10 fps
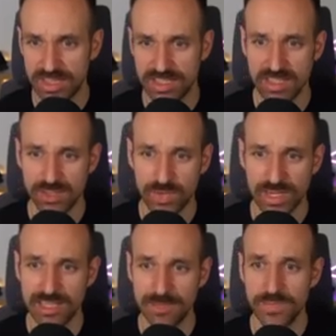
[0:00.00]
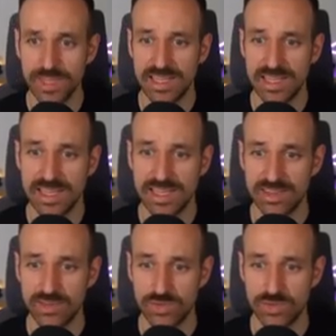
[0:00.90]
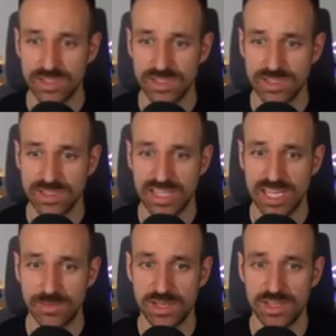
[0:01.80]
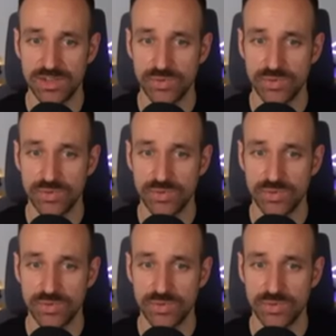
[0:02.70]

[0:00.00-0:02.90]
tar file. And of course, the same here